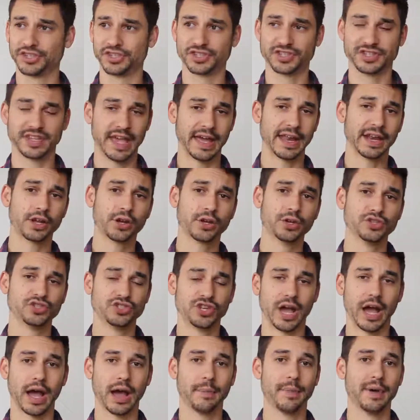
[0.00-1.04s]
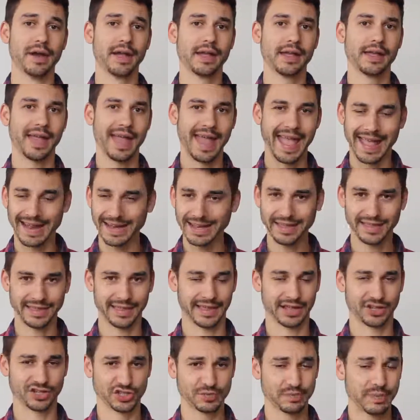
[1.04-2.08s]
to just get a good job,
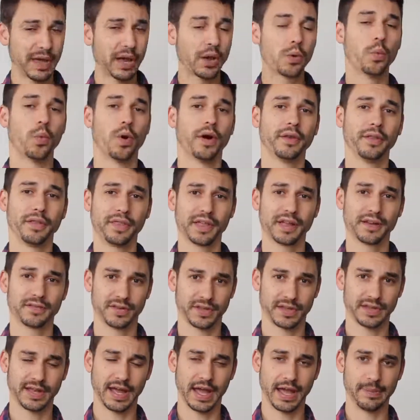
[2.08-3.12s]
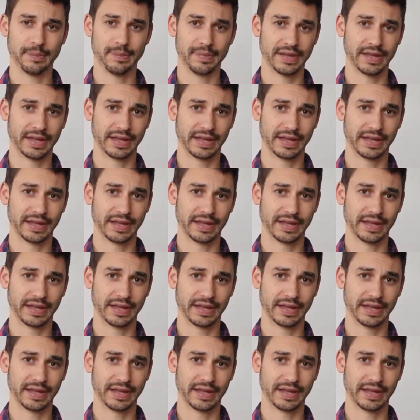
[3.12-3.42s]
anything. Just pick one thing for the time